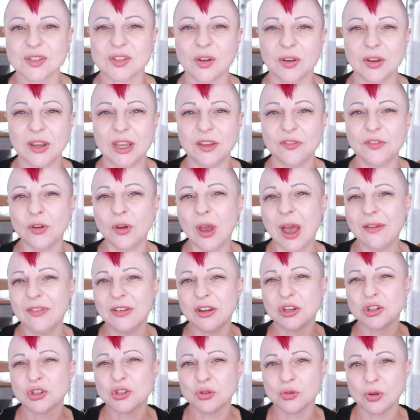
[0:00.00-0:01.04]
So if you're
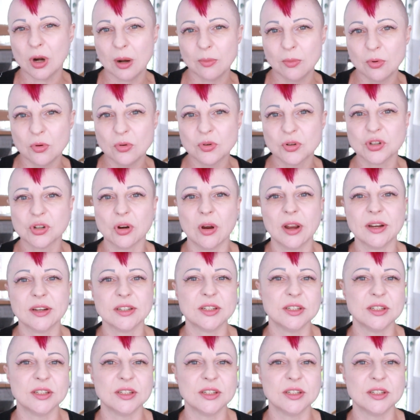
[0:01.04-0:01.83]
having trouble trying